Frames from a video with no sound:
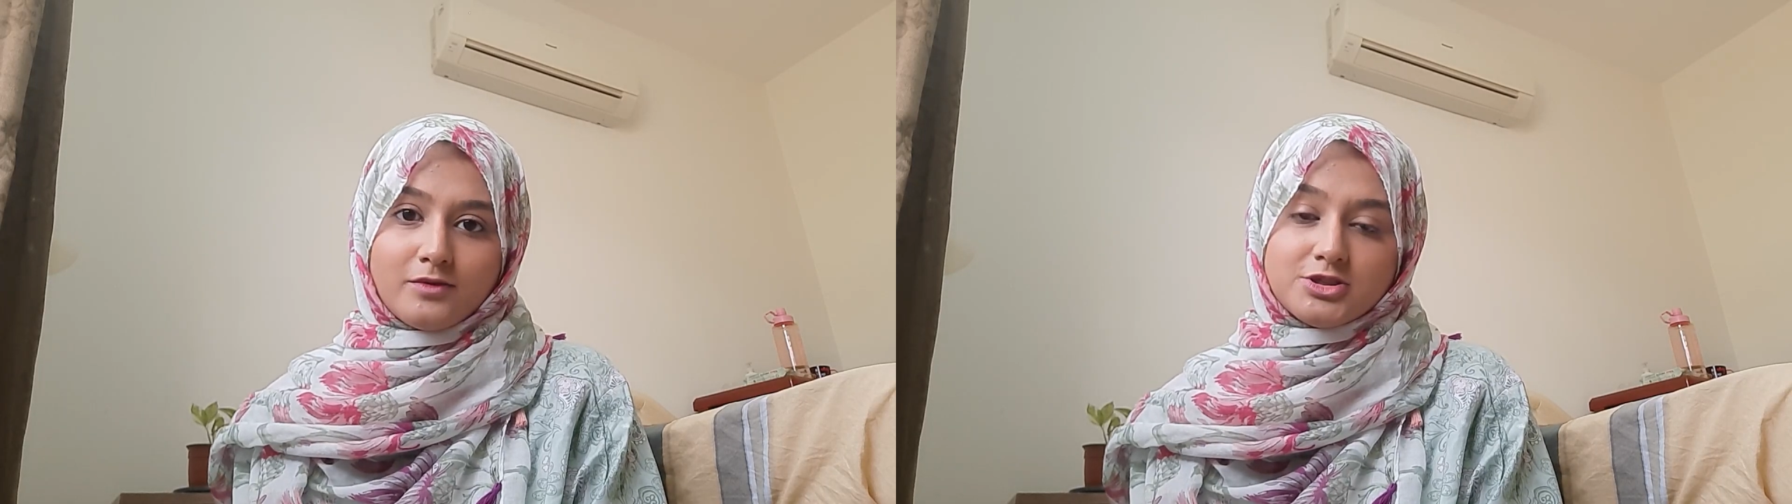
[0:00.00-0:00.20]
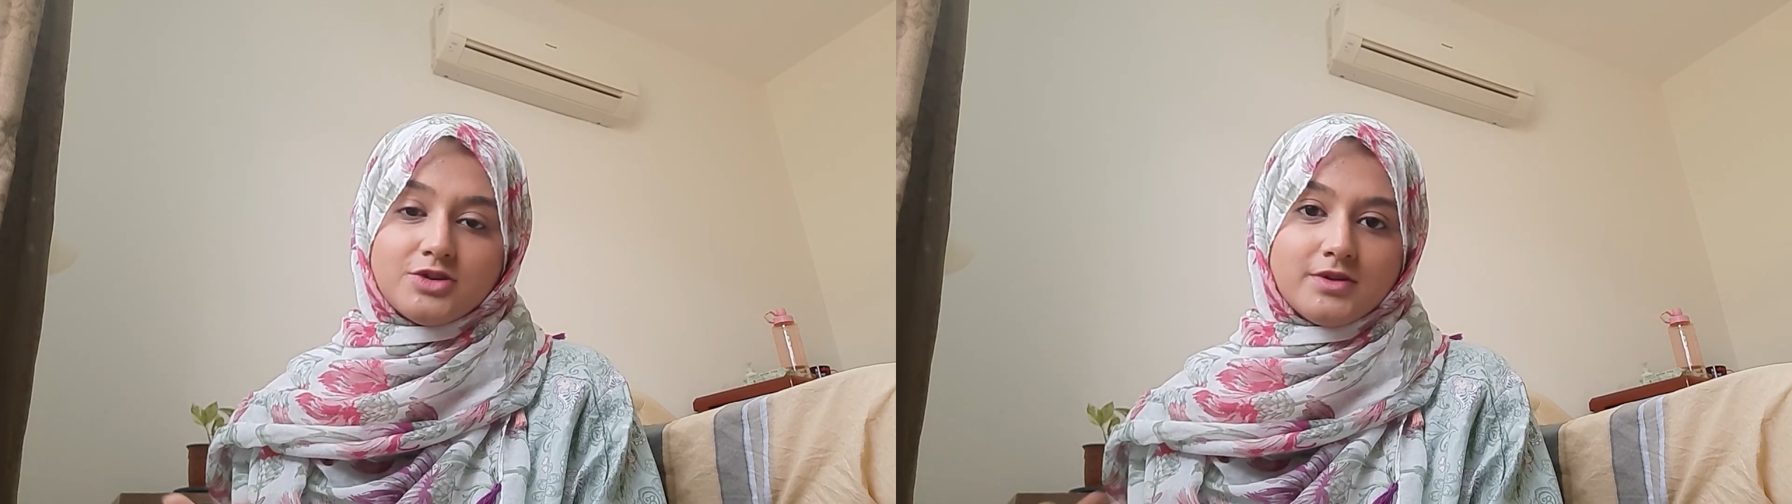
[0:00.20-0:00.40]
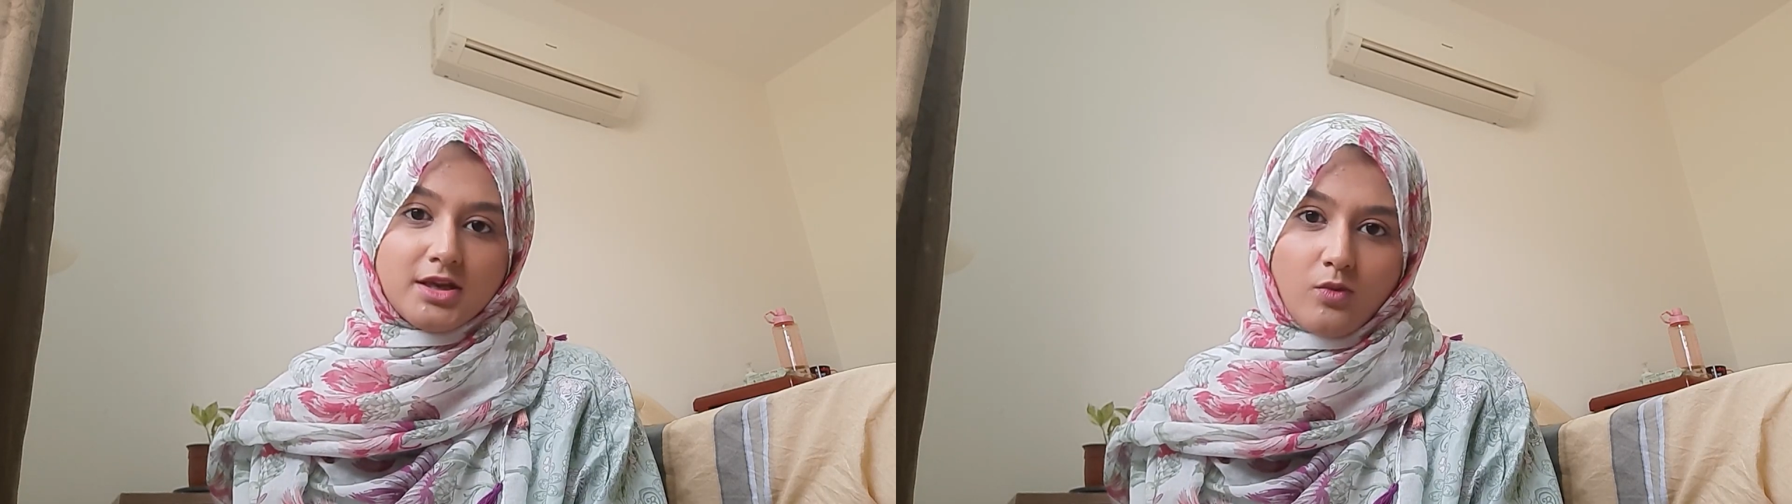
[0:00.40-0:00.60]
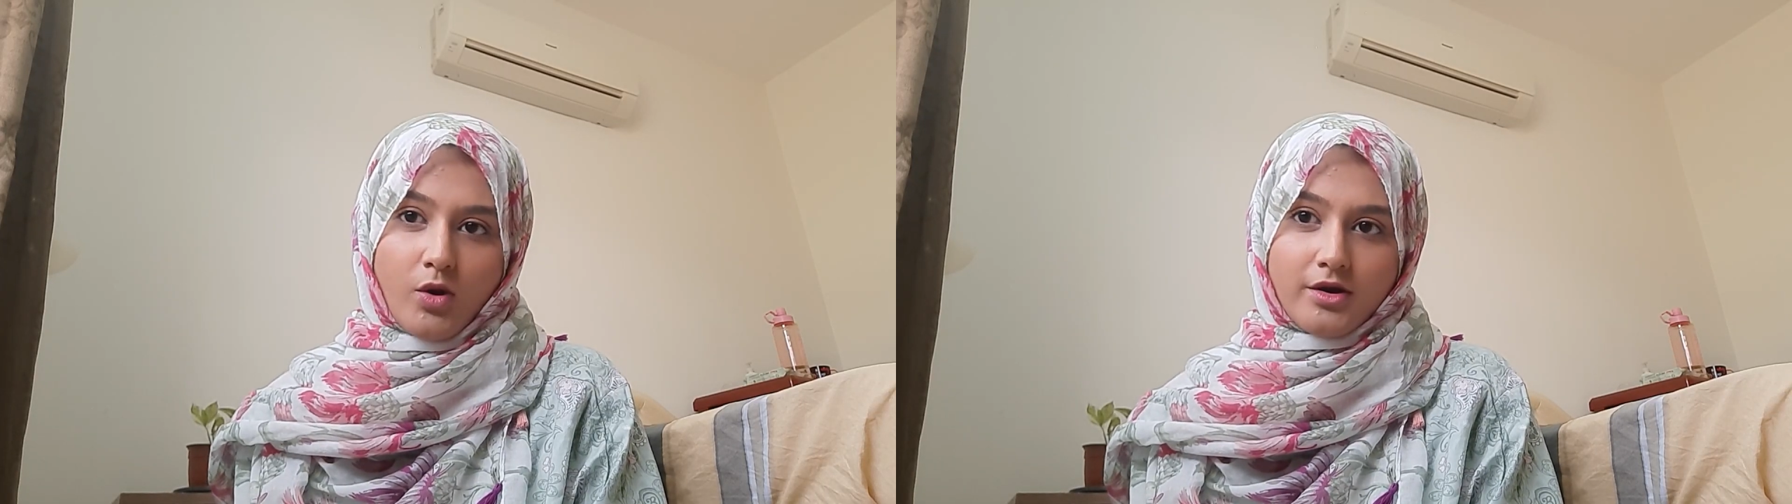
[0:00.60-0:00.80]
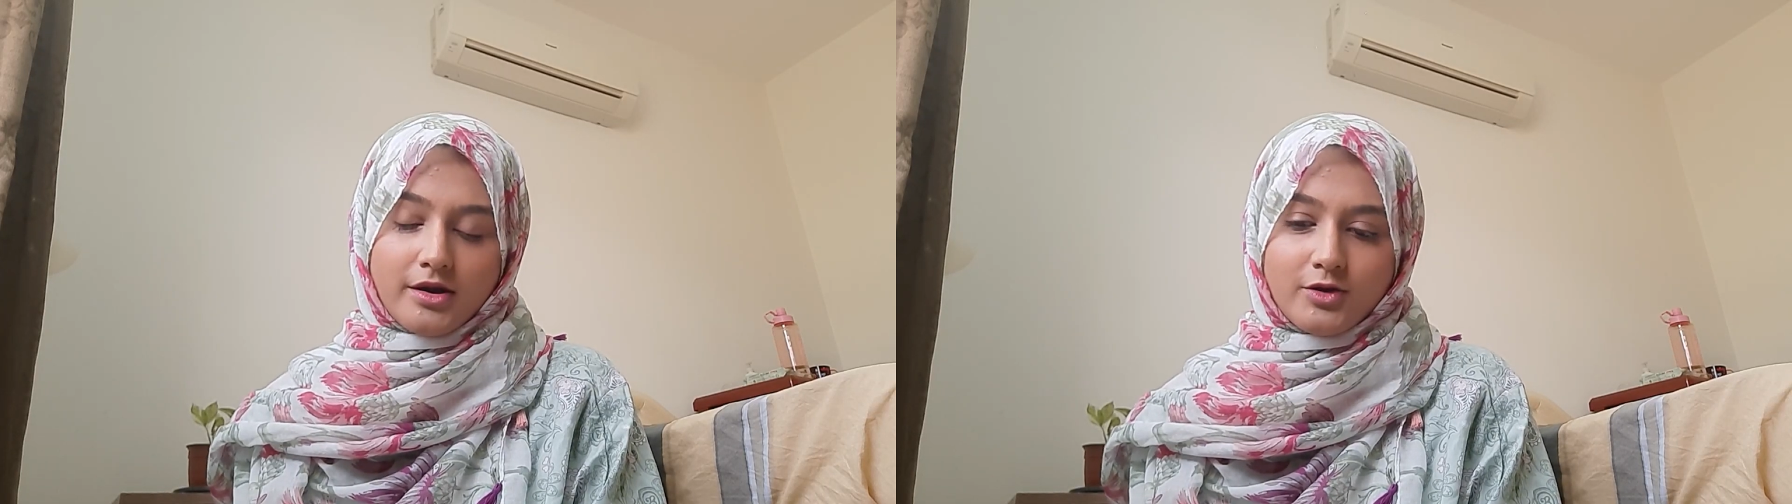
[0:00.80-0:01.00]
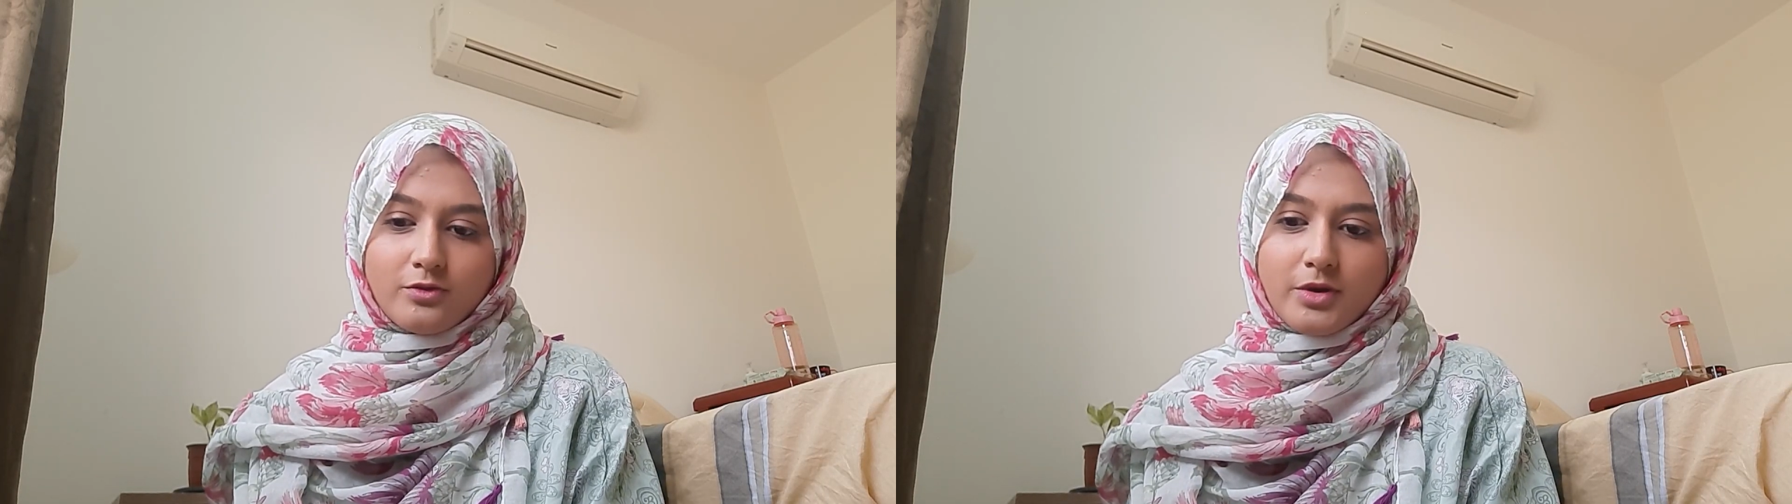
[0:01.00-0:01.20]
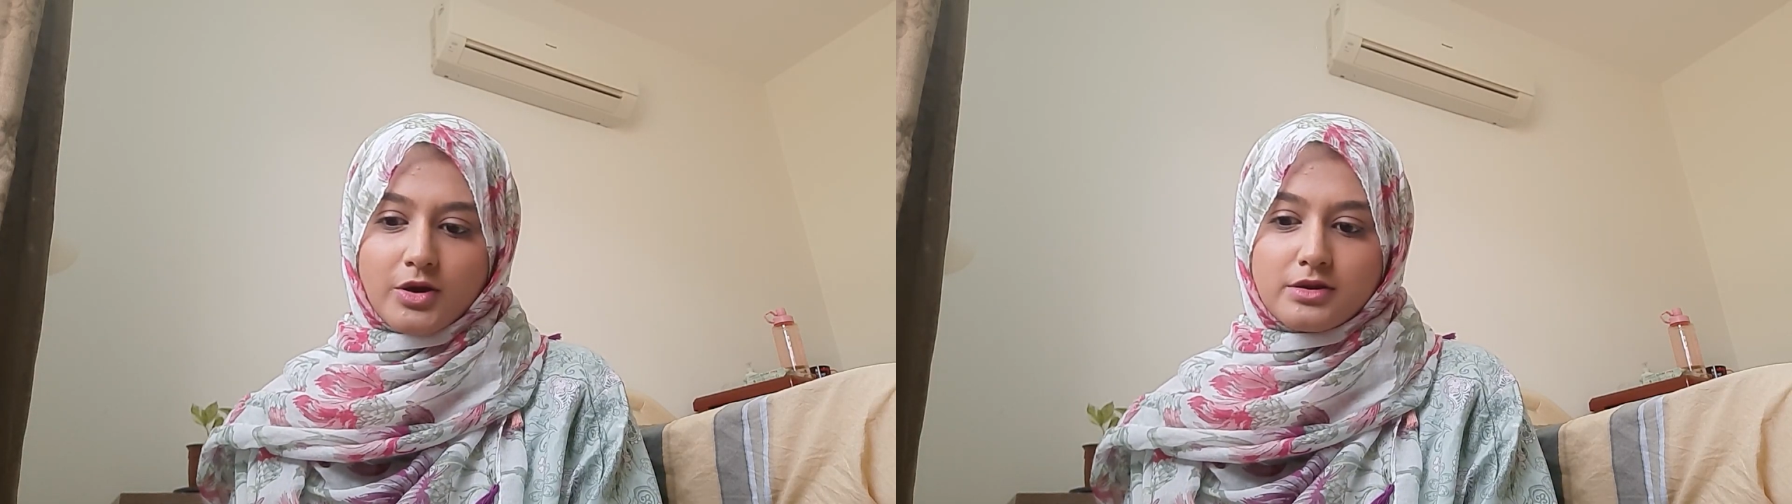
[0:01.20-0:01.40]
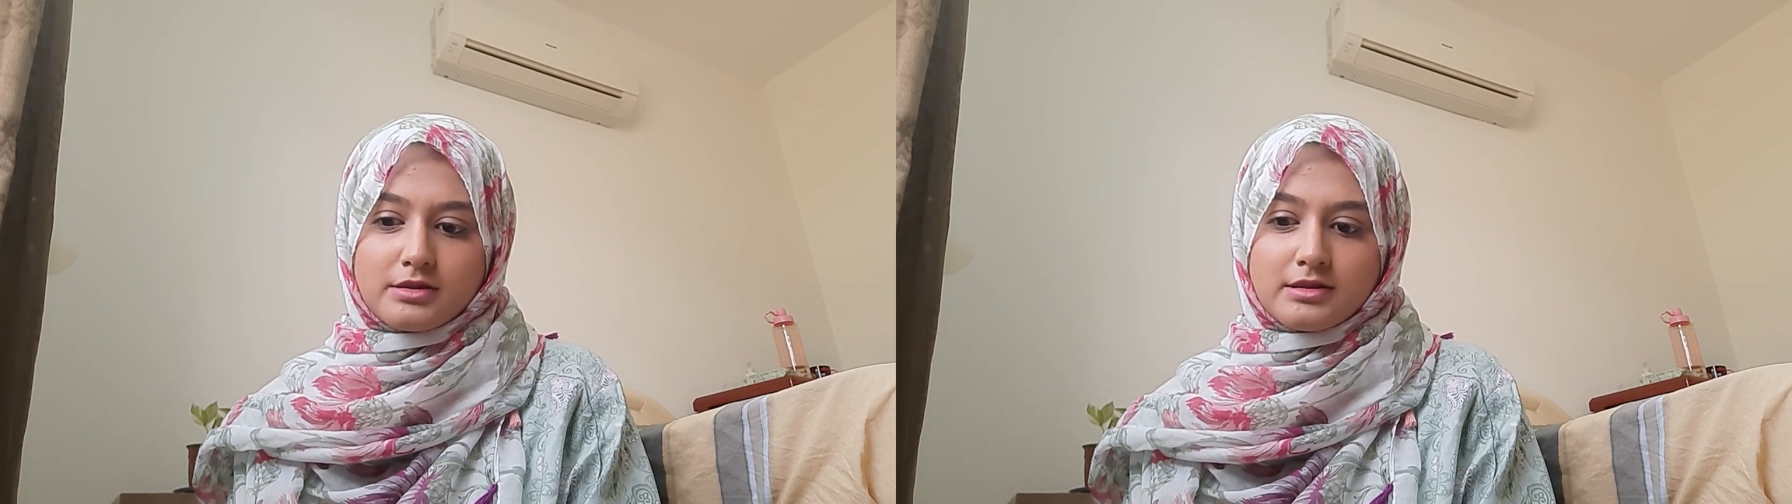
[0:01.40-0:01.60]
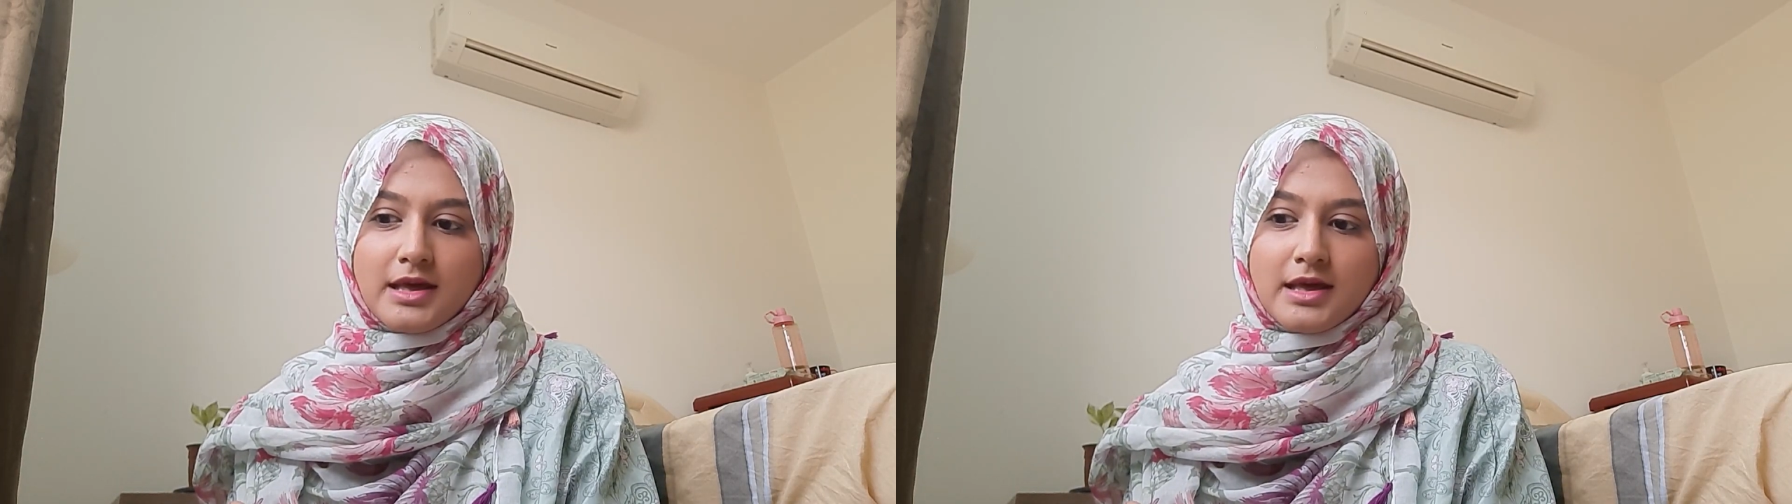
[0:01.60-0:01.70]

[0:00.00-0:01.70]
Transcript: which I really wanted to,